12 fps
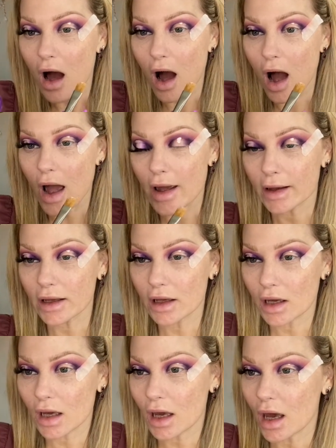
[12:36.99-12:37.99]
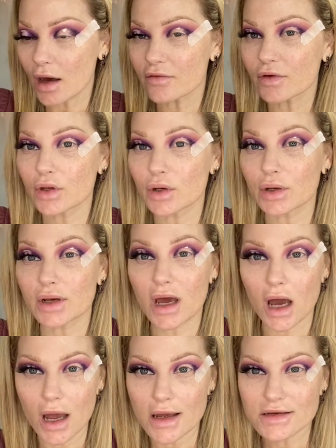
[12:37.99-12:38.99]
I have hooded
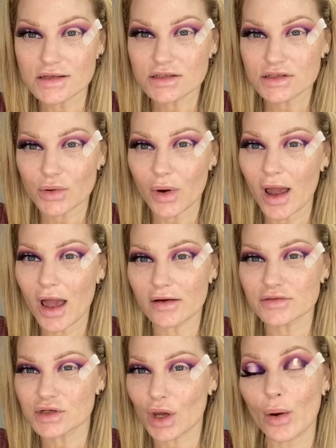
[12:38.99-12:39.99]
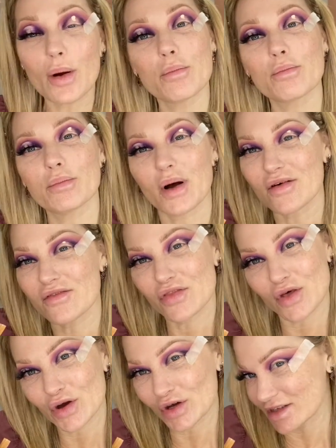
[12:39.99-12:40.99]
eyes, so I have to go above
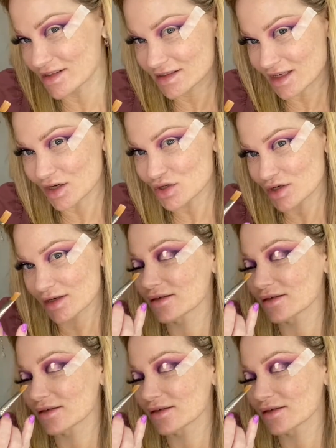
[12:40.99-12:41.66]
the hooded section.